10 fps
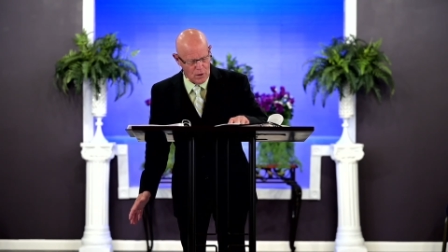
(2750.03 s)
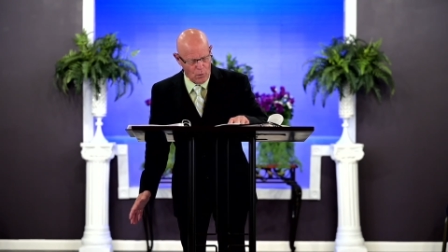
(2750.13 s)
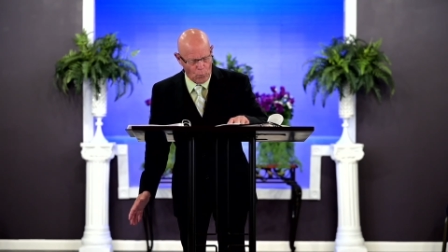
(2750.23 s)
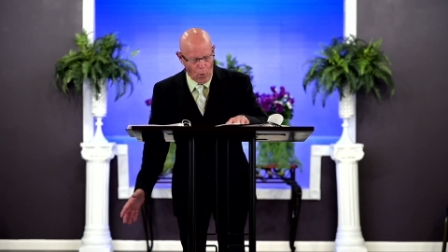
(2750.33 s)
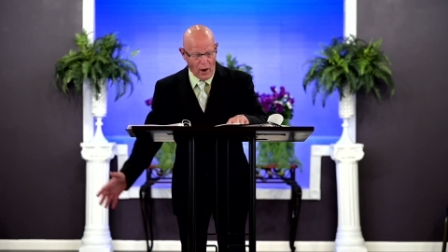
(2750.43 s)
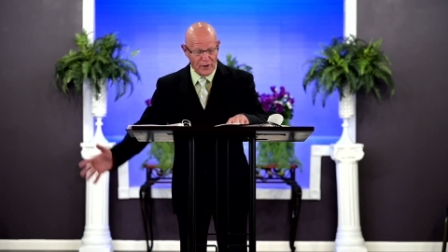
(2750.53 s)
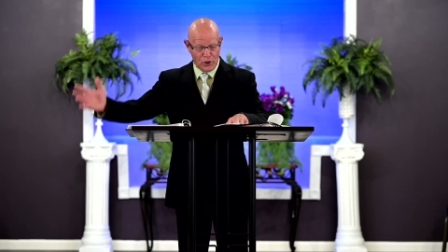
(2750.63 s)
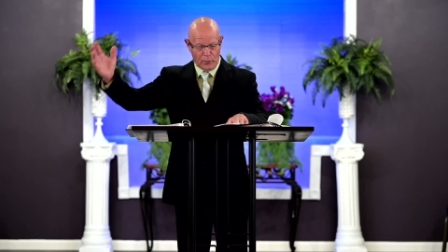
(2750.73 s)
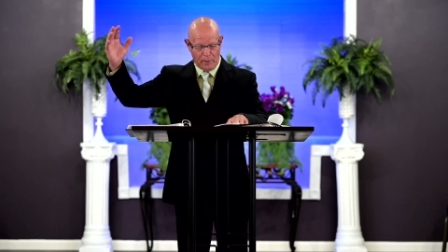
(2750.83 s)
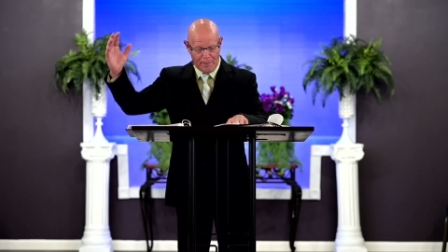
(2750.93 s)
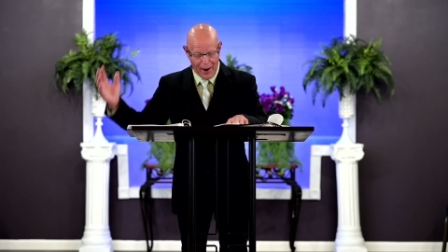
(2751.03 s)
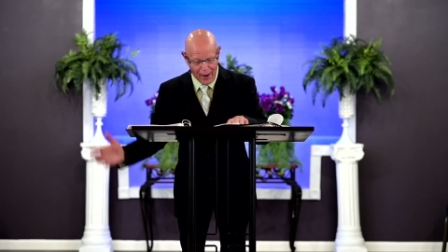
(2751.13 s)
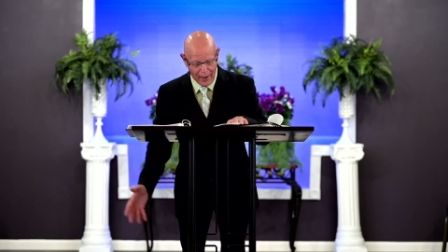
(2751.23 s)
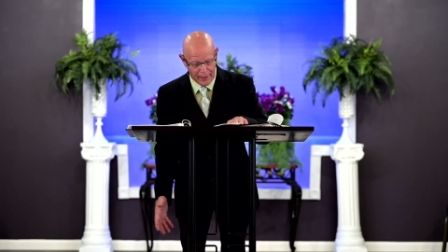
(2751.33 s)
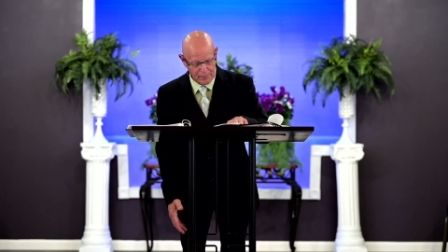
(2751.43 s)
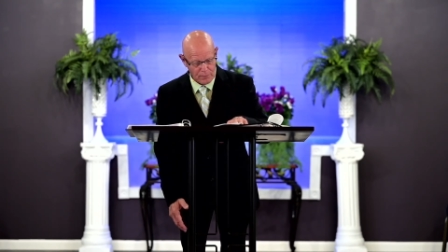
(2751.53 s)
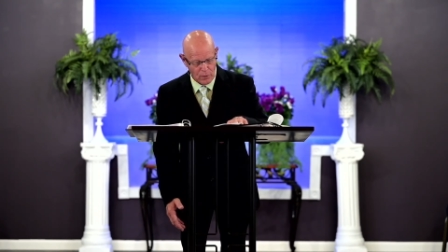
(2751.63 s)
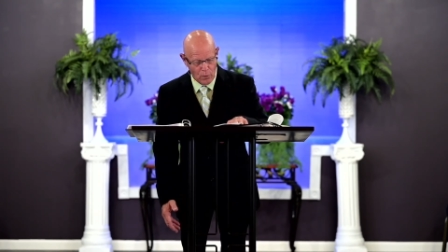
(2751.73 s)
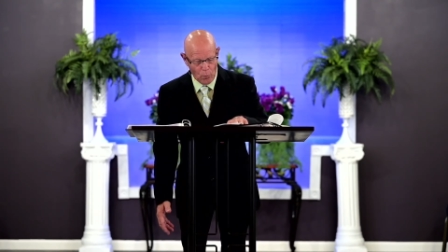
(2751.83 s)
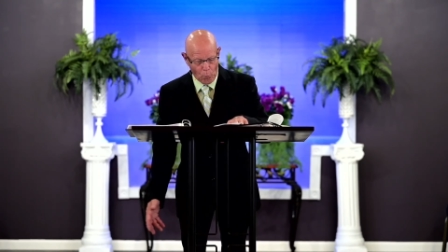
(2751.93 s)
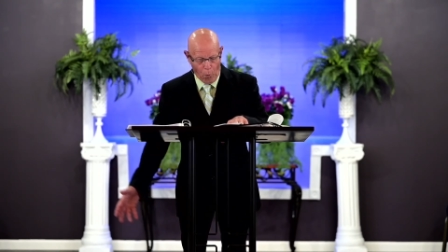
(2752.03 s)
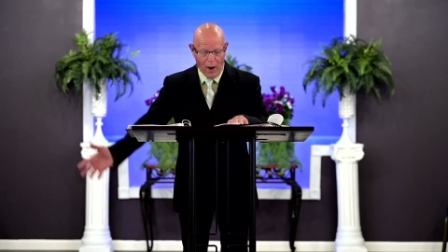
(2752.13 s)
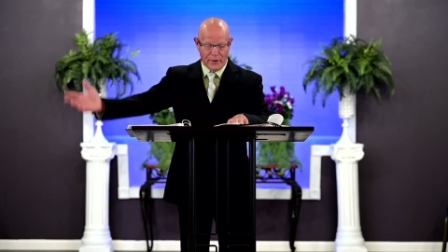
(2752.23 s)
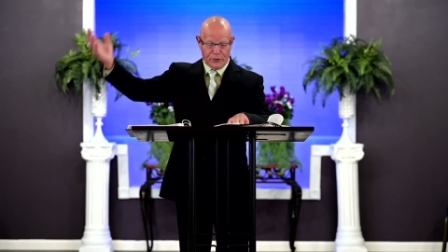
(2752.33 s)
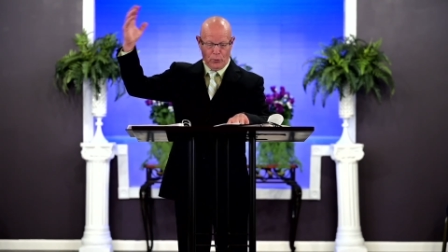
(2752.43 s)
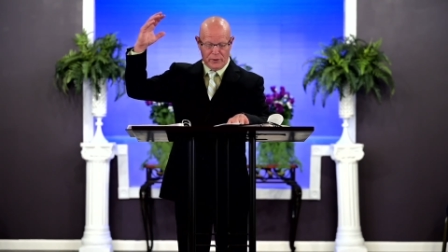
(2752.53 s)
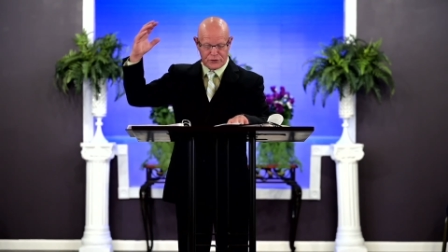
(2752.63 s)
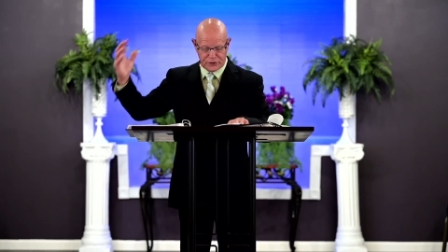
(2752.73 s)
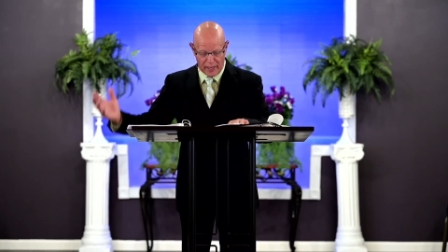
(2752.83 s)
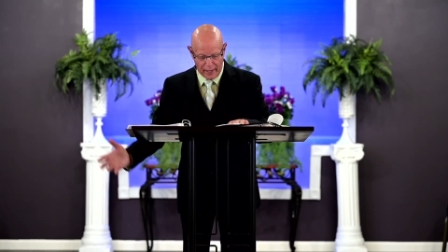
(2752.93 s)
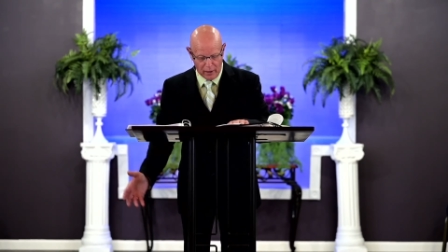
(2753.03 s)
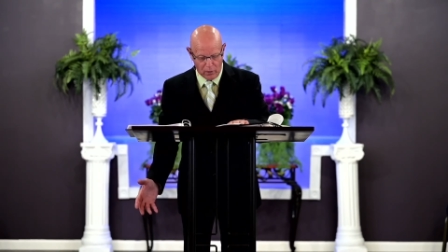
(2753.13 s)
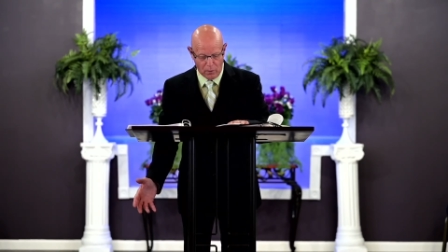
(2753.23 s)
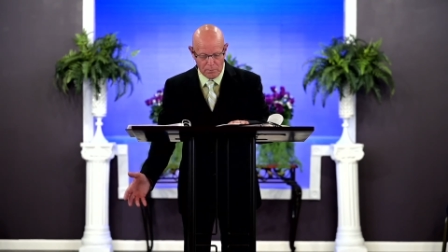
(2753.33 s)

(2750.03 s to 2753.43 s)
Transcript: What do we buy? What do we sell?